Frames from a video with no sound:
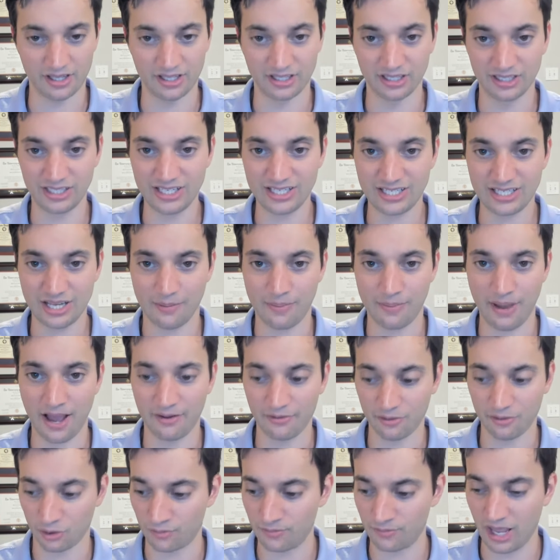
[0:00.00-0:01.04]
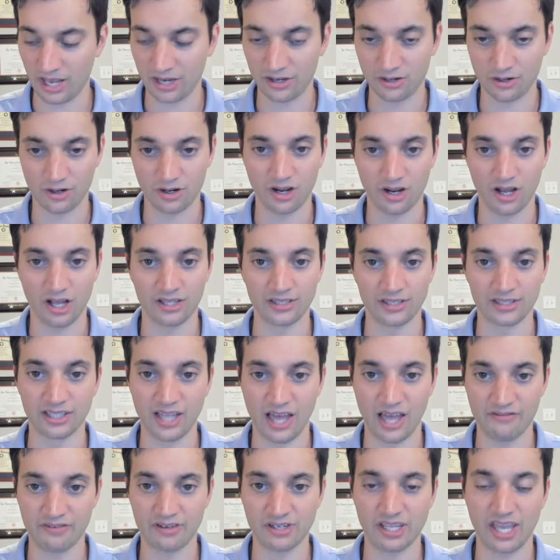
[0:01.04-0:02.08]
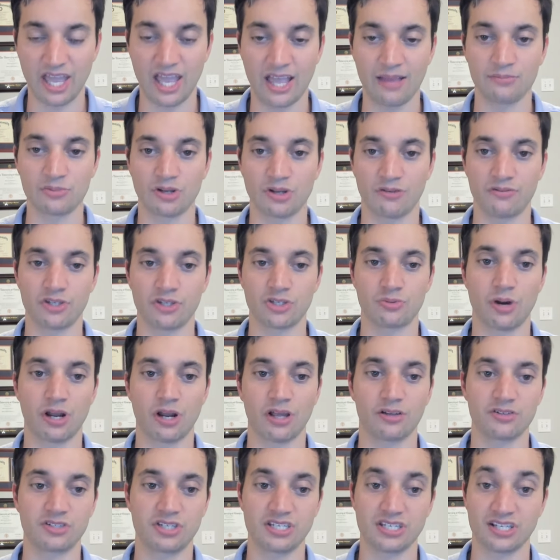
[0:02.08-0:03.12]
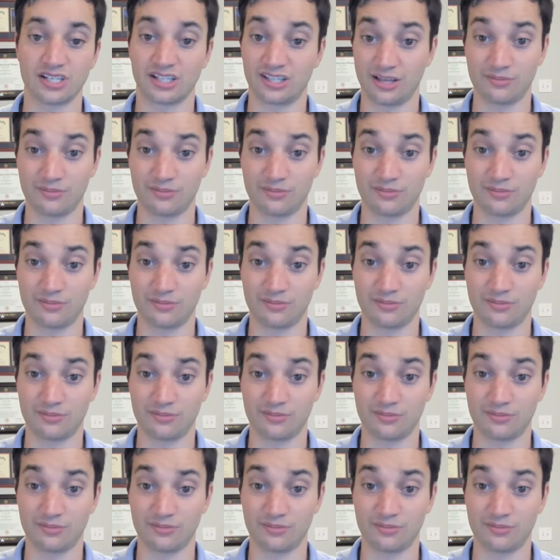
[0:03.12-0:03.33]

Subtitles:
at least about the remainder 11 games of this regular season.